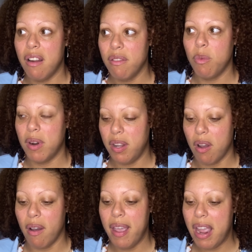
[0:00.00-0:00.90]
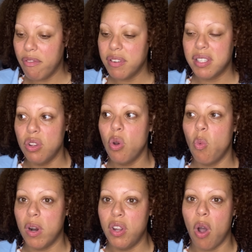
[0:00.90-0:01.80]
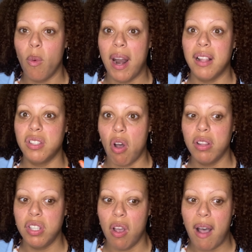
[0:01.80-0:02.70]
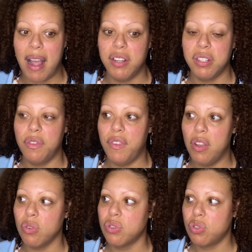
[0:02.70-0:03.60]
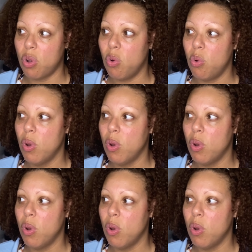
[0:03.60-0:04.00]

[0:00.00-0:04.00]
one of y'all every single one of y'all when i talk to y'all i just feel so